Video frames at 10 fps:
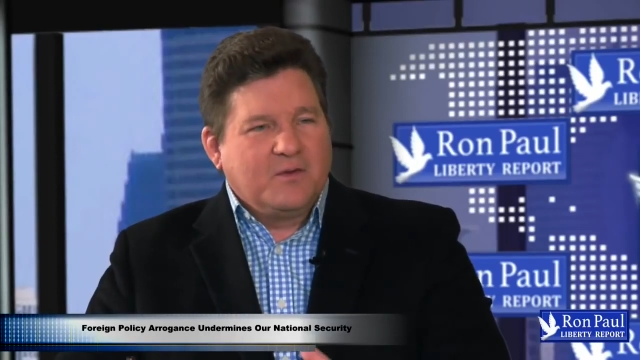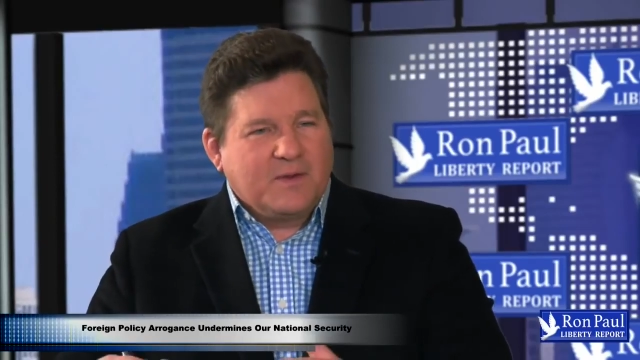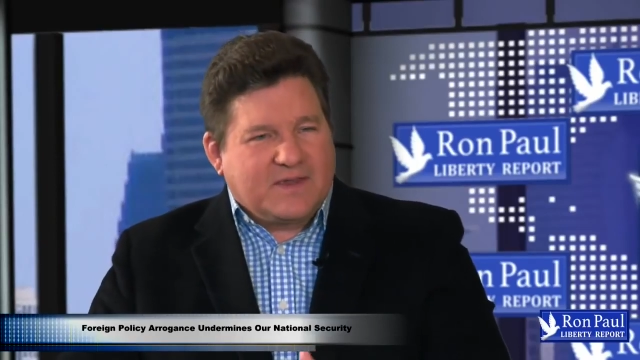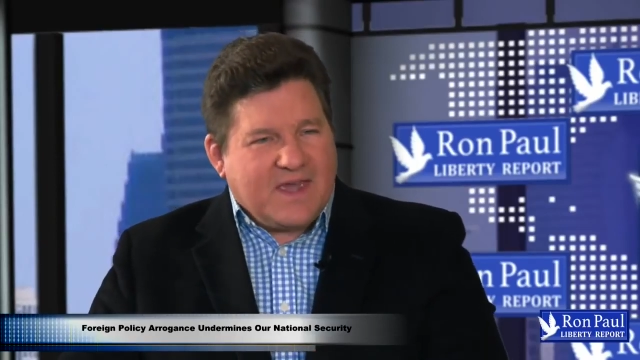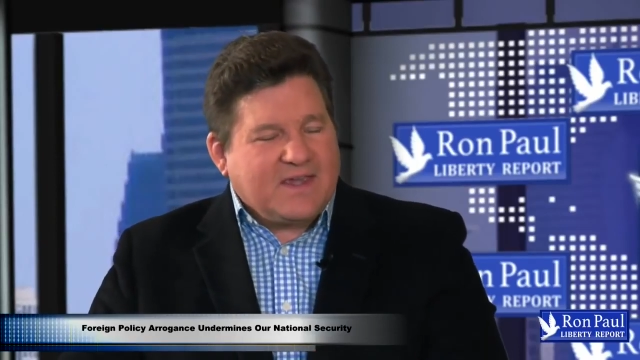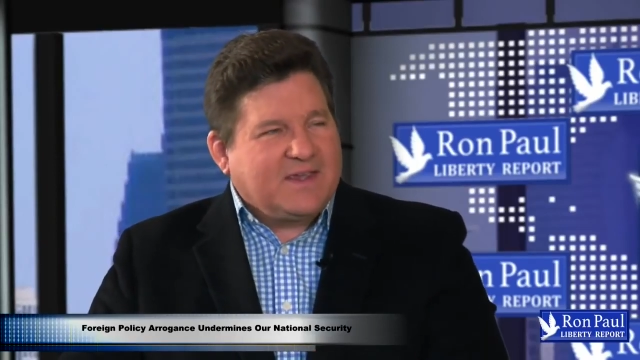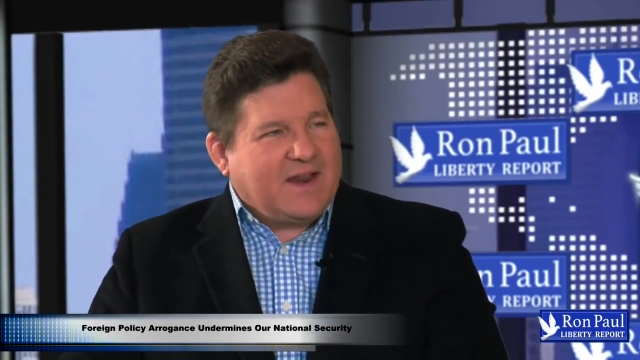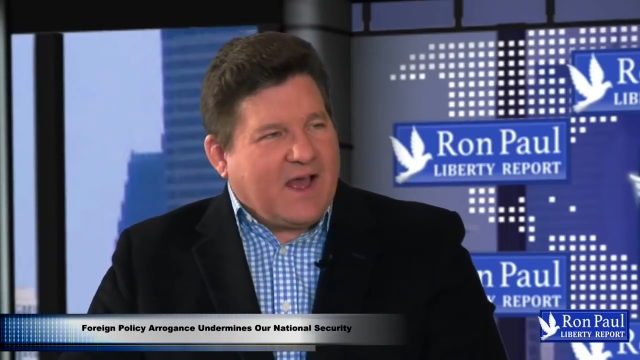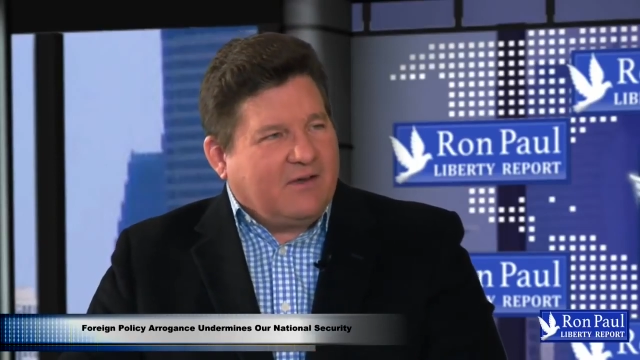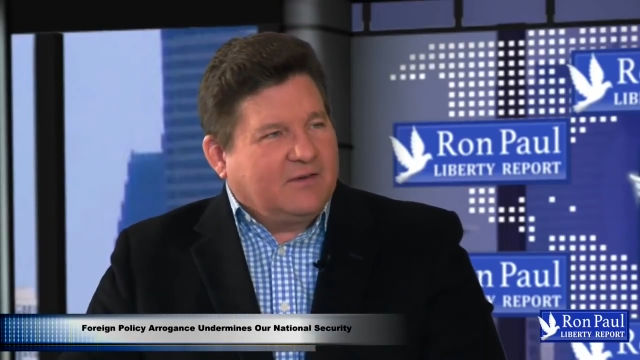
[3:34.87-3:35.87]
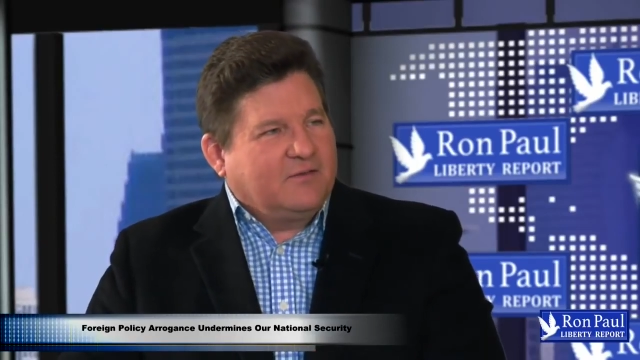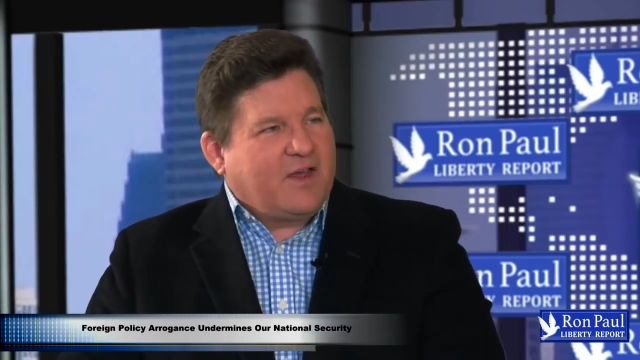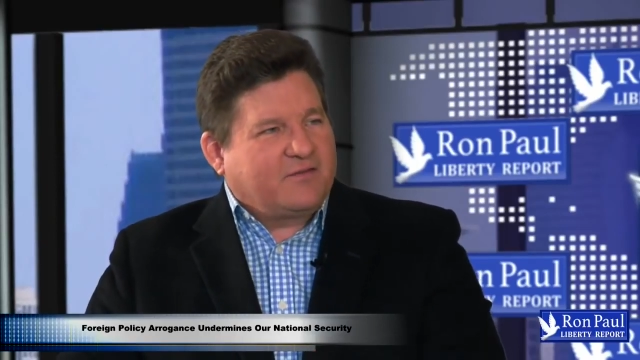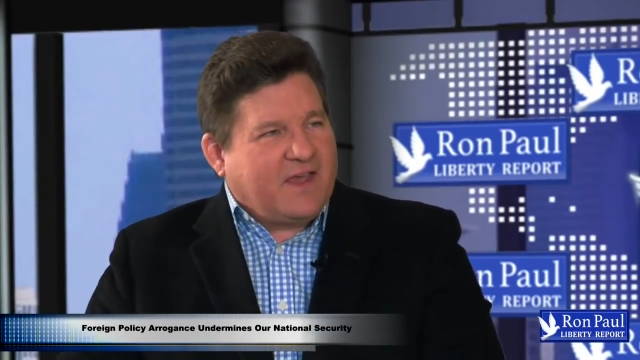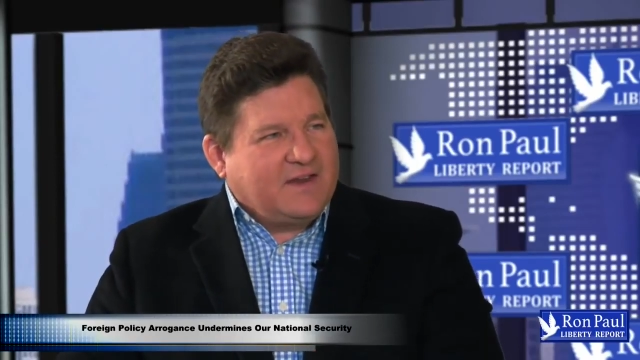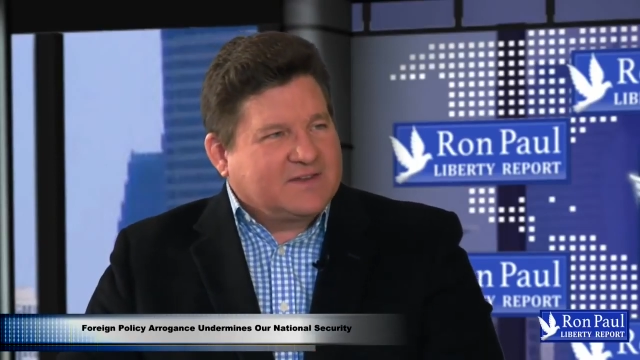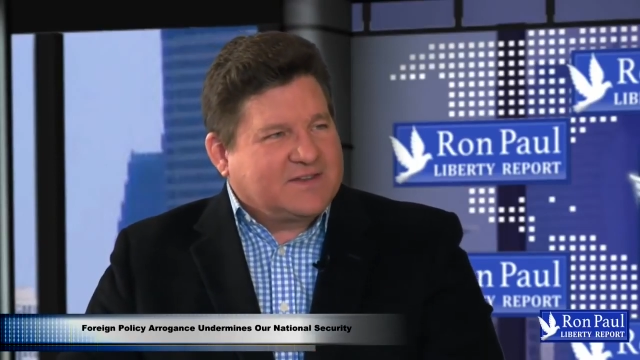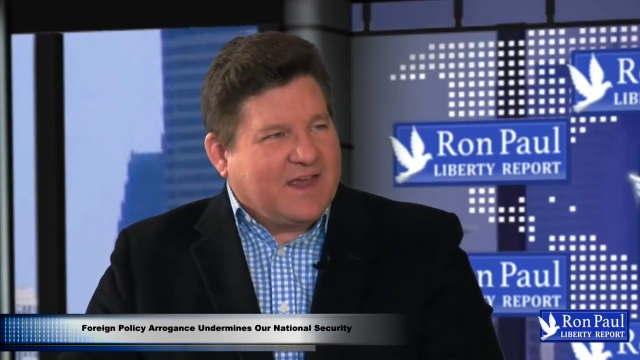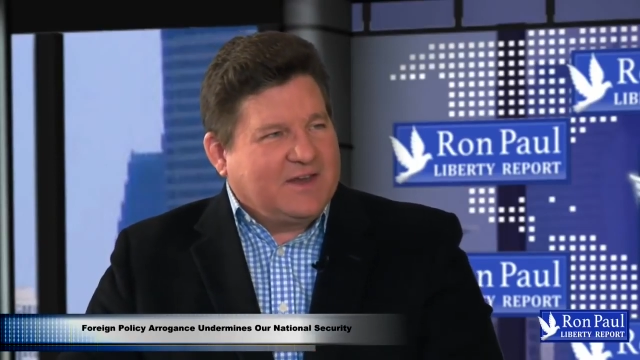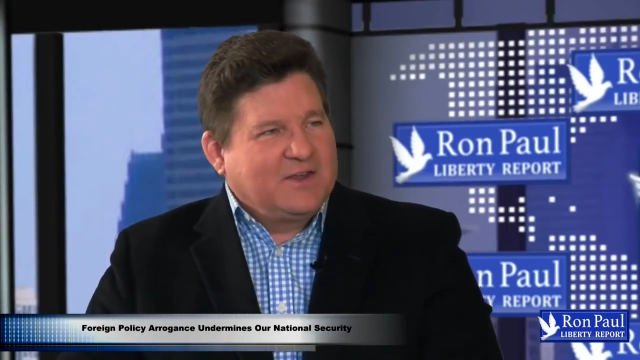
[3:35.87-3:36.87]
we can't get out of
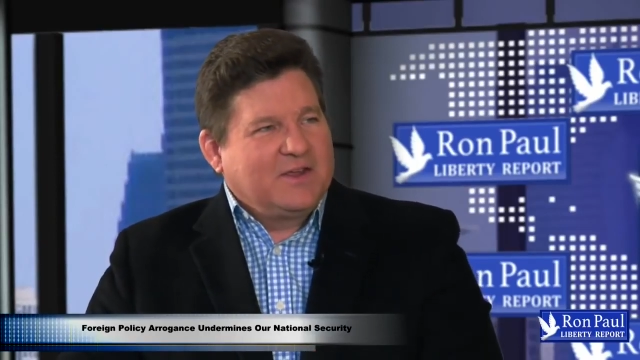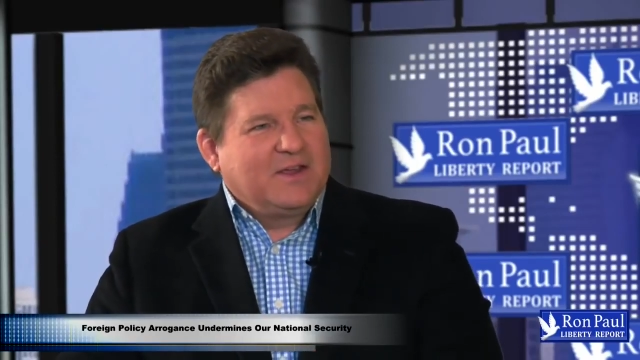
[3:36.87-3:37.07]
Afghanistan.